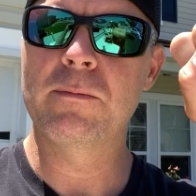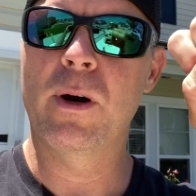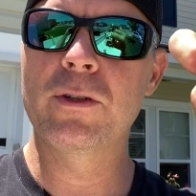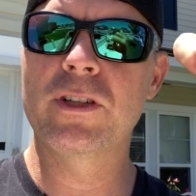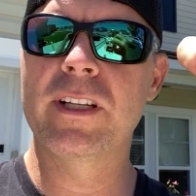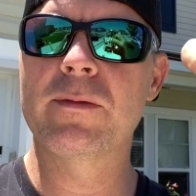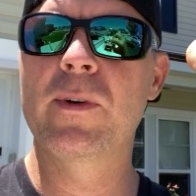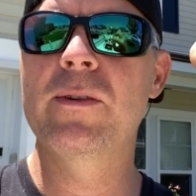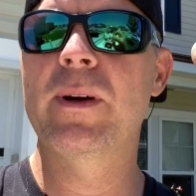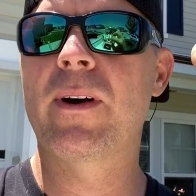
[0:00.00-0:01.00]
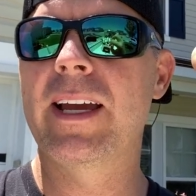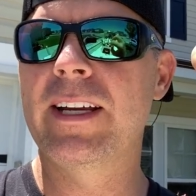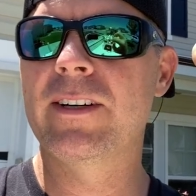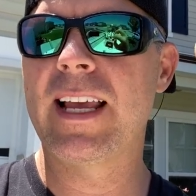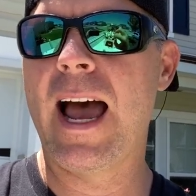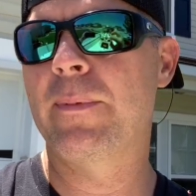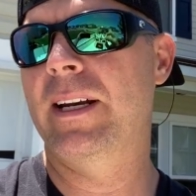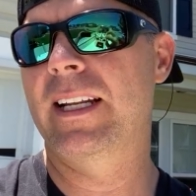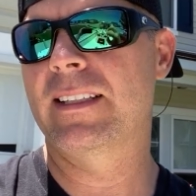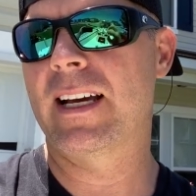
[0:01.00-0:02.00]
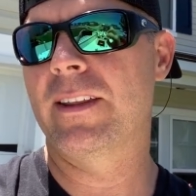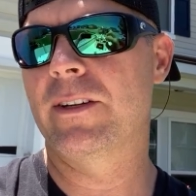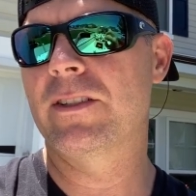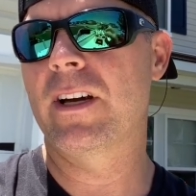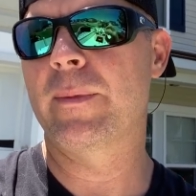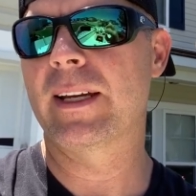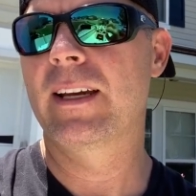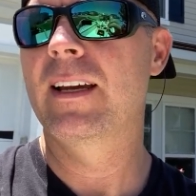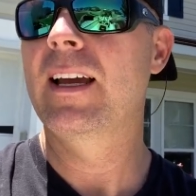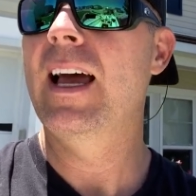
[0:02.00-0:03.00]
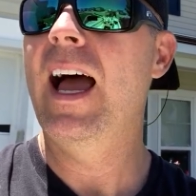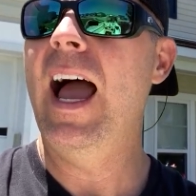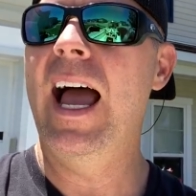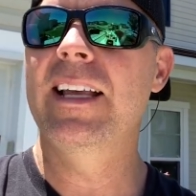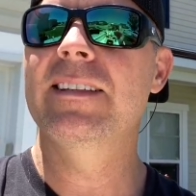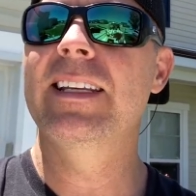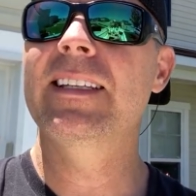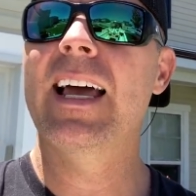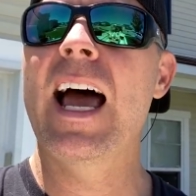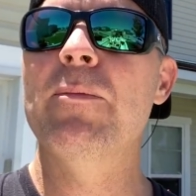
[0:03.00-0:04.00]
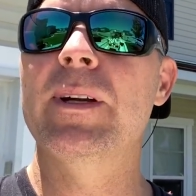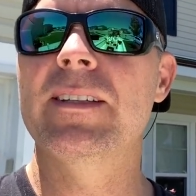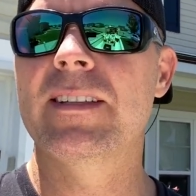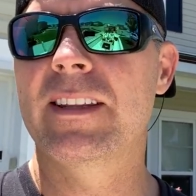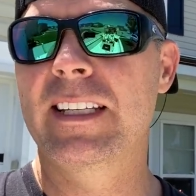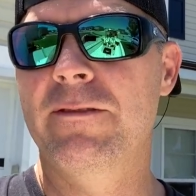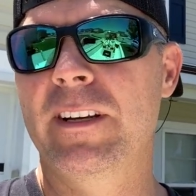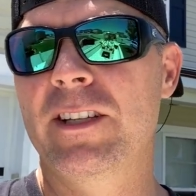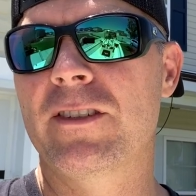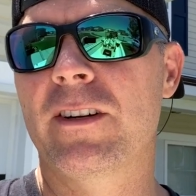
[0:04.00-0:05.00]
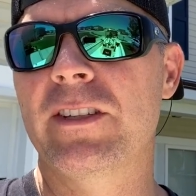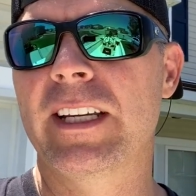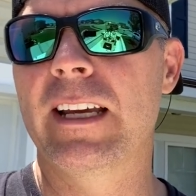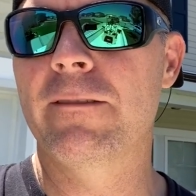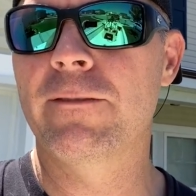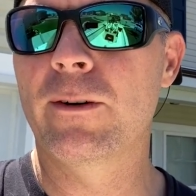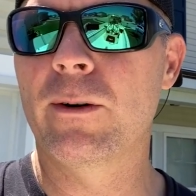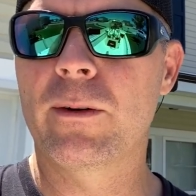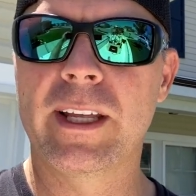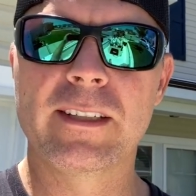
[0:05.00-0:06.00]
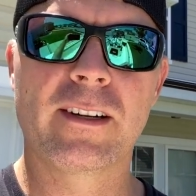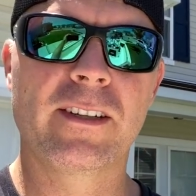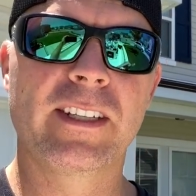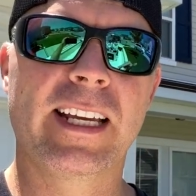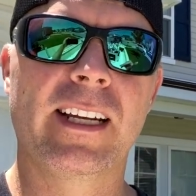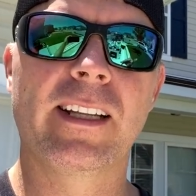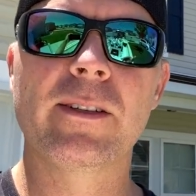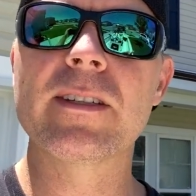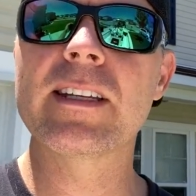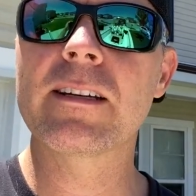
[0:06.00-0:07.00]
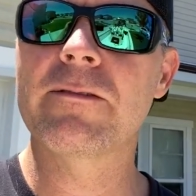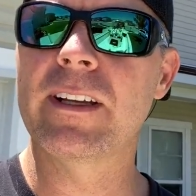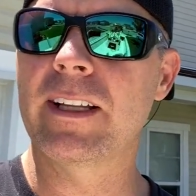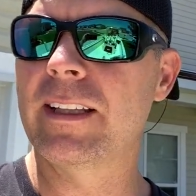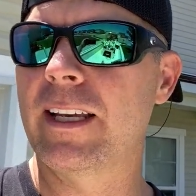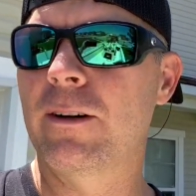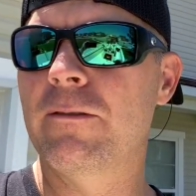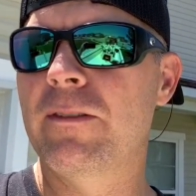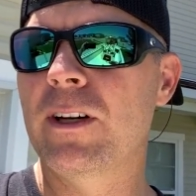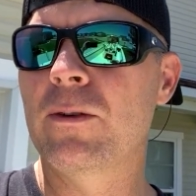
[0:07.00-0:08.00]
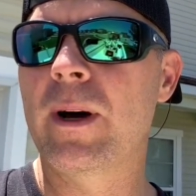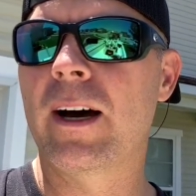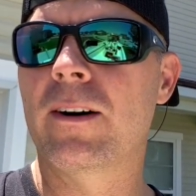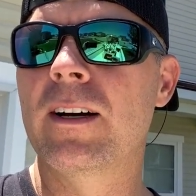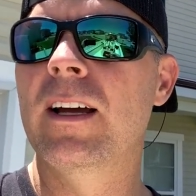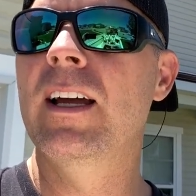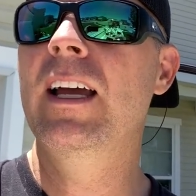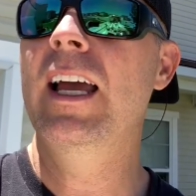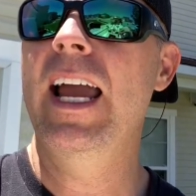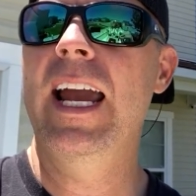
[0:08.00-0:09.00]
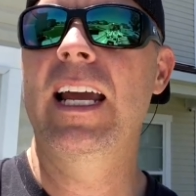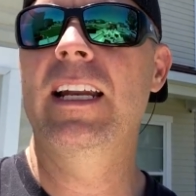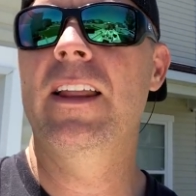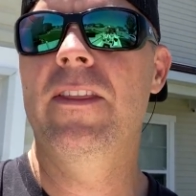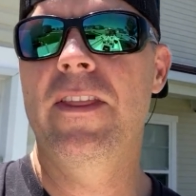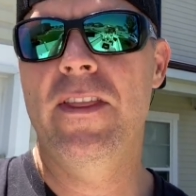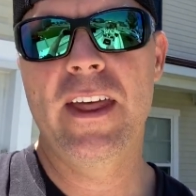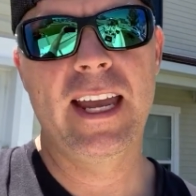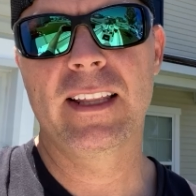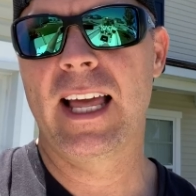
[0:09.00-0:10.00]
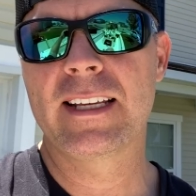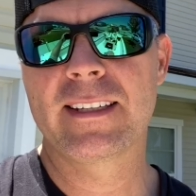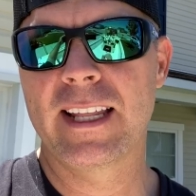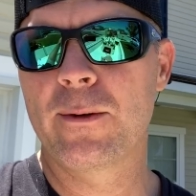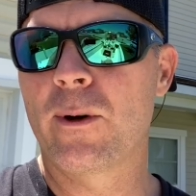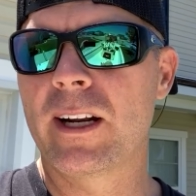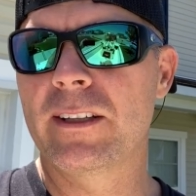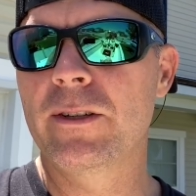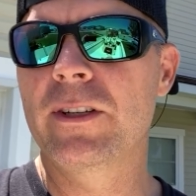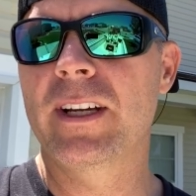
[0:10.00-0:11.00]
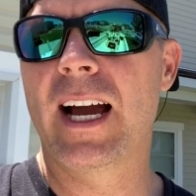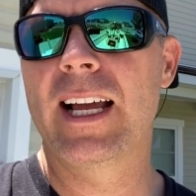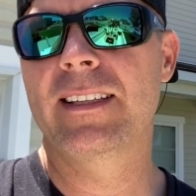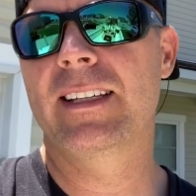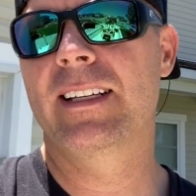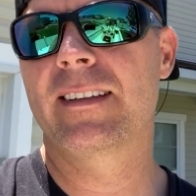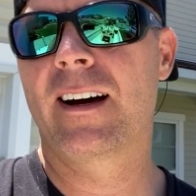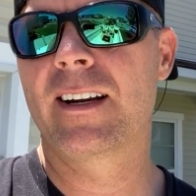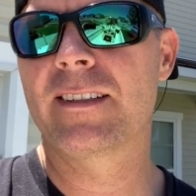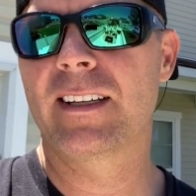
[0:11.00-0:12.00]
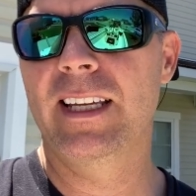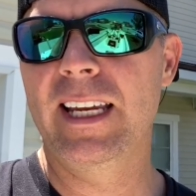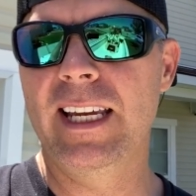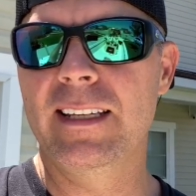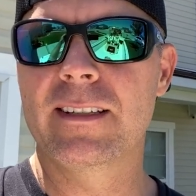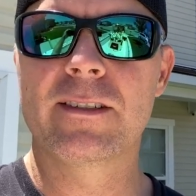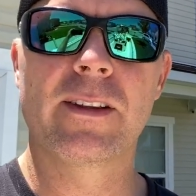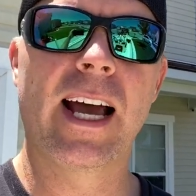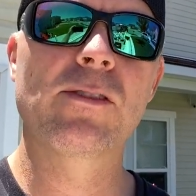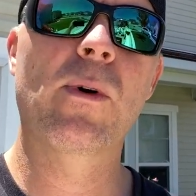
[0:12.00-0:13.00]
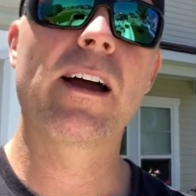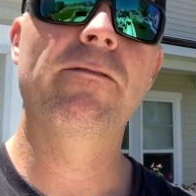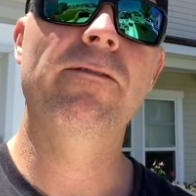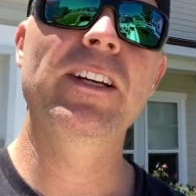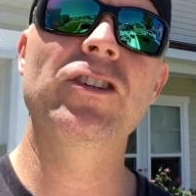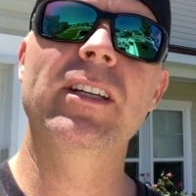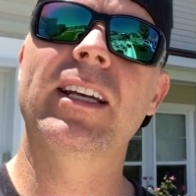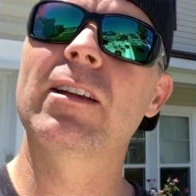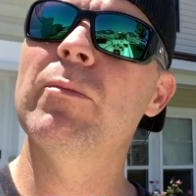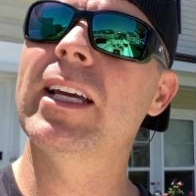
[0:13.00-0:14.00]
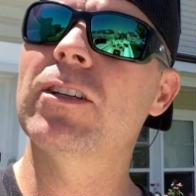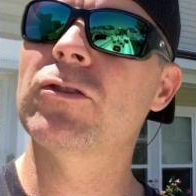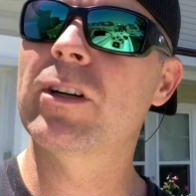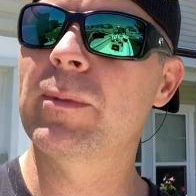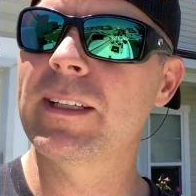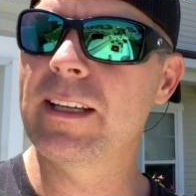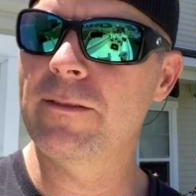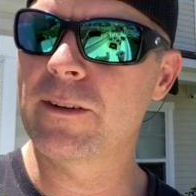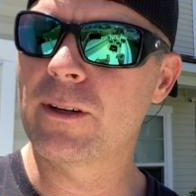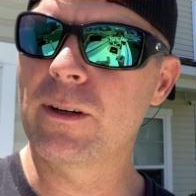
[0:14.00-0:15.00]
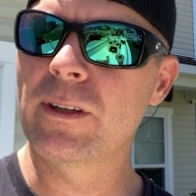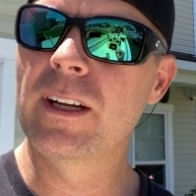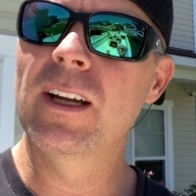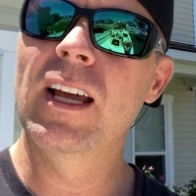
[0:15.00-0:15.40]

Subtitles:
motion, this movement right here is happening inside their stomach. As this happens, these fish start to get full. They start to get a little sick feeling. They don't feel well. And the last thing they wanna do, you guys, is honestly eat. So that's why fishing can be extremely difficult